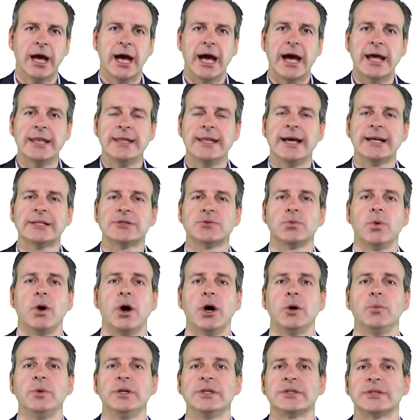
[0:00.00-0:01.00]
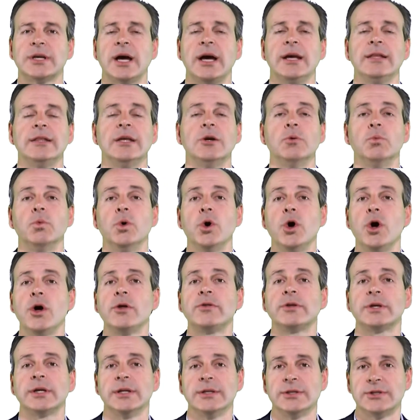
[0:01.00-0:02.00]
And that's why we say they're
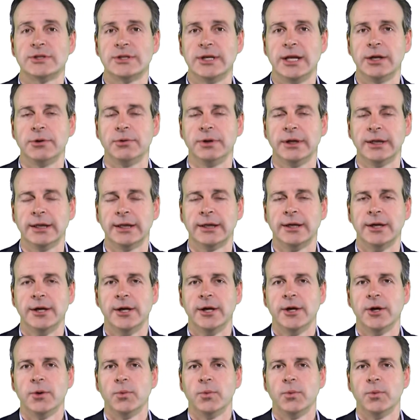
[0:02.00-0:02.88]
worth considering